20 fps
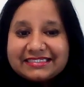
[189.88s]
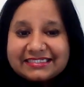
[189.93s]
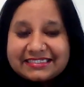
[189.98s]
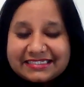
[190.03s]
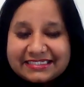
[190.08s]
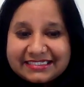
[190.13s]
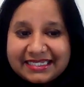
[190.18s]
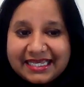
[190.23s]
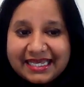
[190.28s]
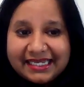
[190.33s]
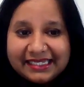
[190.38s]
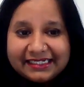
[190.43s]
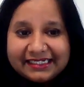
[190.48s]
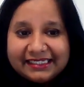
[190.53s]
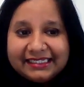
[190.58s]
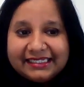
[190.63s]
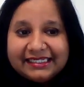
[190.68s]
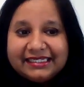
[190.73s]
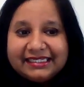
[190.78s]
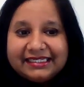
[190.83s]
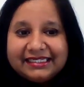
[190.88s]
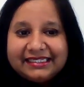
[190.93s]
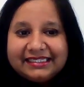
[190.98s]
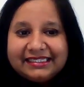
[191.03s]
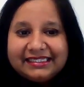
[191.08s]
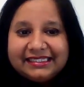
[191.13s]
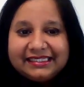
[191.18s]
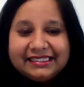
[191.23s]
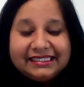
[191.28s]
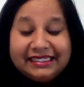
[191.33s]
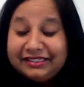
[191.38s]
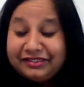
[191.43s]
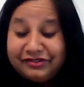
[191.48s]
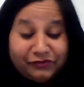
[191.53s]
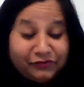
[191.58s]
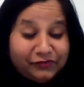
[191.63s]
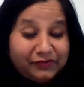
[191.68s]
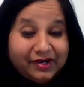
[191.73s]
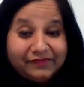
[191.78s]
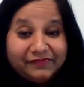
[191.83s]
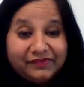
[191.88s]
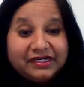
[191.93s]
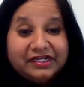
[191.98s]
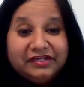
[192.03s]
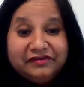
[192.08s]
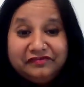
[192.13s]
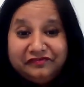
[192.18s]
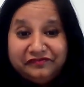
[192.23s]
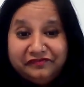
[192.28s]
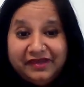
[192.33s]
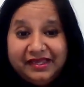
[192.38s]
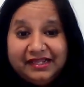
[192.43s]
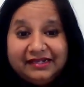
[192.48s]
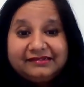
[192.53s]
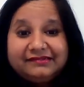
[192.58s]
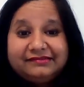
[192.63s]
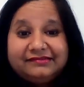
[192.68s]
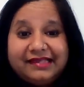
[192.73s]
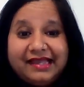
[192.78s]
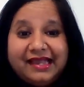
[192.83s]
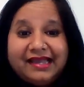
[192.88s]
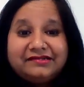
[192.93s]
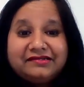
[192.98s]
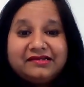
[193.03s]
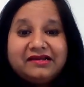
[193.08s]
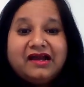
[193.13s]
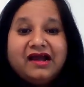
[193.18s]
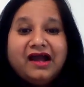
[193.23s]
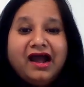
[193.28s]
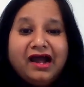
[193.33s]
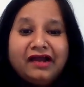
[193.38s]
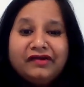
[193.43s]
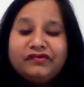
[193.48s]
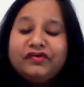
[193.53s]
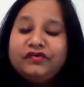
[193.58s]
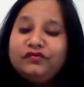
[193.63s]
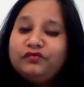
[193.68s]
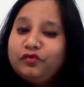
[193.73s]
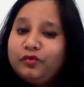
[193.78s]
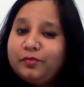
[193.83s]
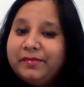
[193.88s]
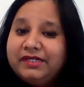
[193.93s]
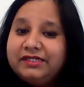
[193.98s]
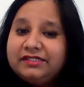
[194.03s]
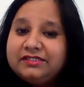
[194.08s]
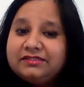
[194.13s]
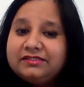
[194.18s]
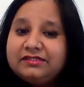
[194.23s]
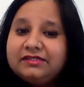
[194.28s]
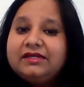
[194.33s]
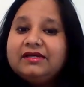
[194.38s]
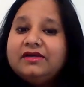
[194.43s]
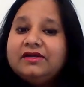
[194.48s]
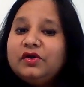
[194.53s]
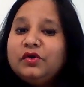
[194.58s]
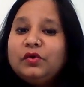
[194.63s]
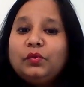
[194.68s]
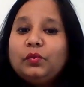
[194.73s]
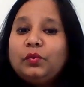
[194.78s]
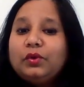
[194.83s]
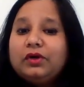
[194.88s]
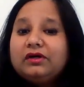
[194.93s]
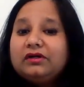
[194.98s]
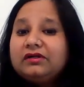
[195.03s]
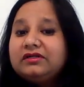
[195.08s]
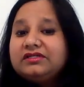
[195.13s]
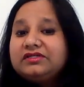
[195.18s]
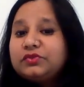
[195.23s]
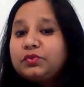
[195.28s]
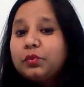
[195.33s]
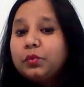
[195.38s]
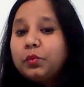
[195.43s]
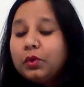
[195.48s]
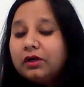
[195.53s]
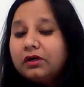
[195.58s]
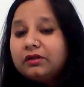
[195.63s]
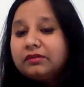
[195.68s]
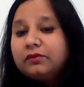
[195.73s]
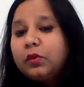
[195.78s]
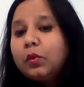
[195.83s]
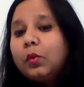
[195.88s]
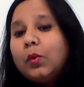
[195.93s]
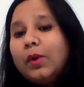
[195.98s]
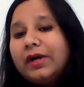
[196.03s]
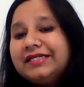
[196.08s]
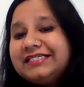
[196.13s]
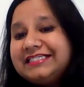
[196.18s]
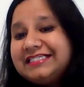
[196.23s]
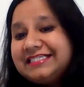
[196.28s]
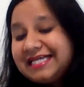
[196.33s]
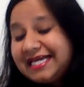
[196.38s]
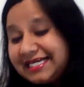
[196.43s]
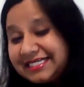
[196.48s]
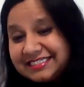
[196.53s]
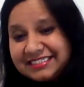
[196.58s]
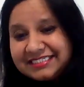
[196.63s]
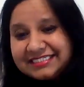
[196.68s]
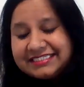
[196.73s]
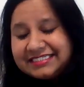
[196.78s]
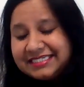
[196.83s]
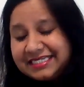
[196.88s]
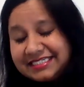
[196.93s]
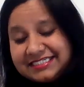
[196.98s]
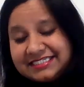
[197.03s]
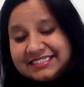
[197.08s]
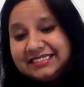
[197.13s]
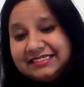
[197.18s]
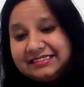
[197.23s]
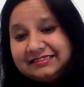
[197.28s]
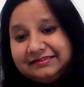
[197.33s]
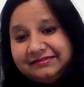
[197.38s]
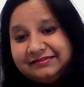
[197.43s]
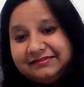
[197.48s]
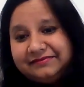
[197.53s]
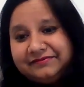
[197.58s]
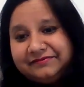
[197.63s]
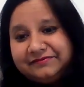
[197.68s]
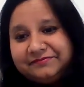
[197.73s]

said, rather he felt that 100 women weren't worth one text testicle.